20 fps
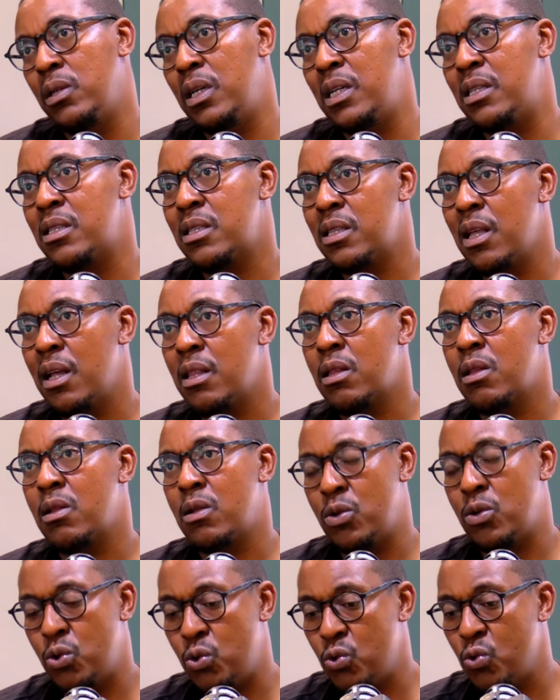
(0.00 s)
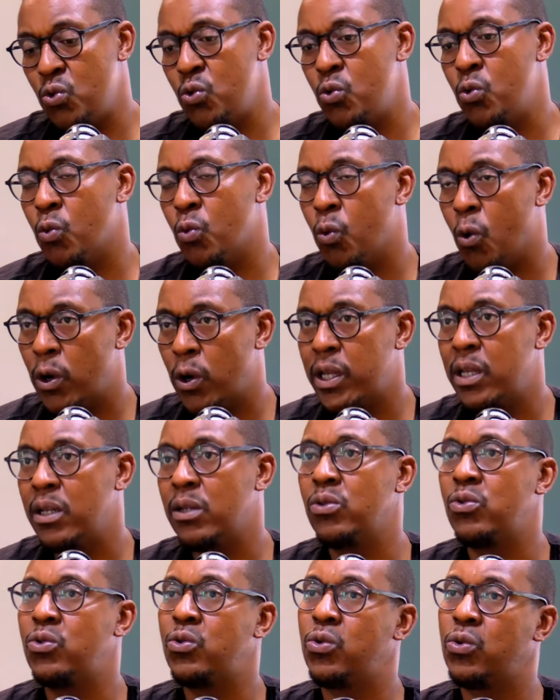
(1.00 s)
It starts you
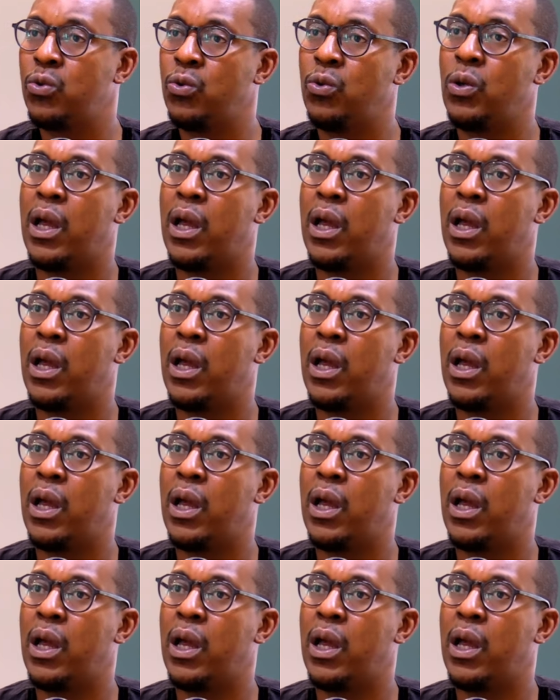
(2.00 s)
walking to